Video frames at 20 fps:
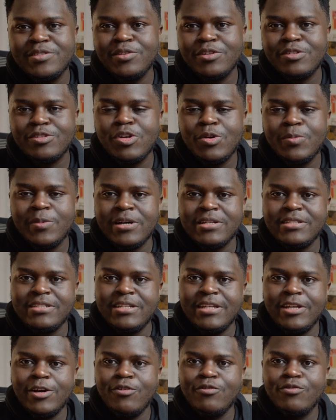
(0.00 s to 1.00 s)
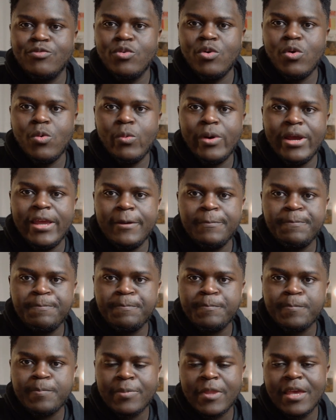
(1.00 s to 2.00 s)
not so much the overall weight
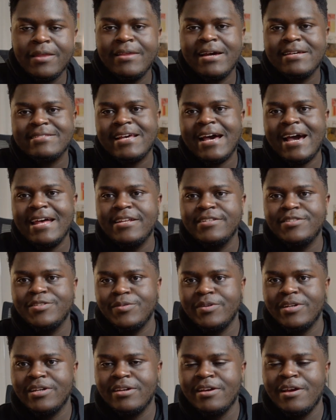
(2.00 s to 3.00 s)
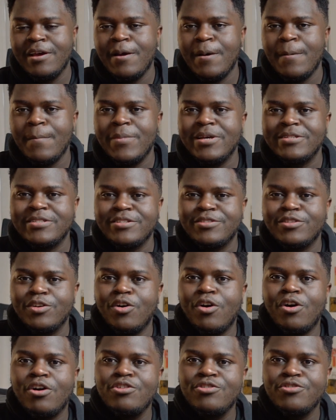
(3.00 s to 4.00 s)
that's added to it, but it's just the
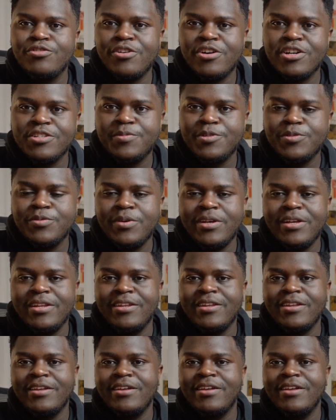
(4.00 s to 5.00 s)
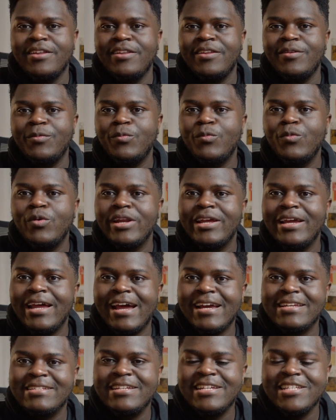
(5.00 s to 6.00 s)
contrast between what it
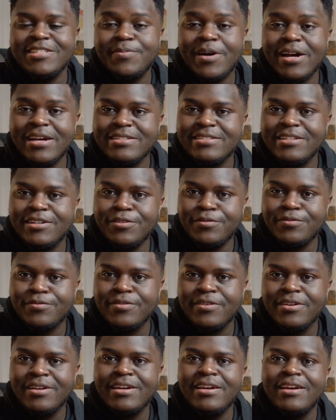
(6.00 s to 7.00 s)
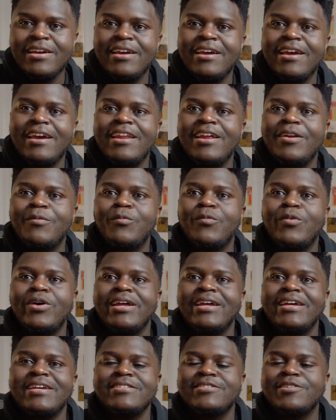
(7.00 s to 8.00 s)
actually is by itself and then what
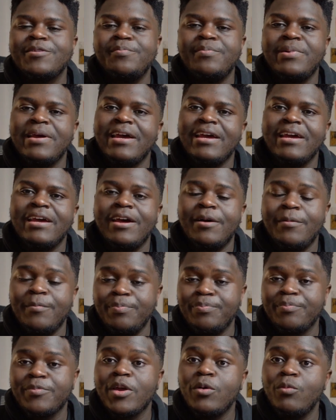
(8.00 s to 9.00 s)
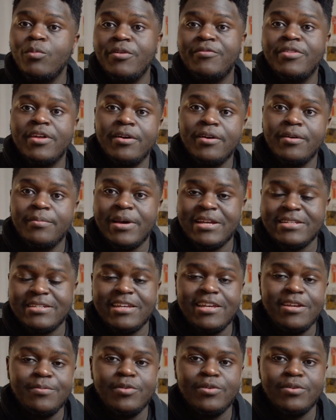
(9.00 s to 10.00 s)
it is compared with the Magic
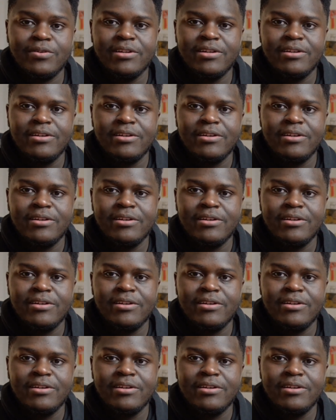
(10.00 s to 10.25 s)
Keyboard.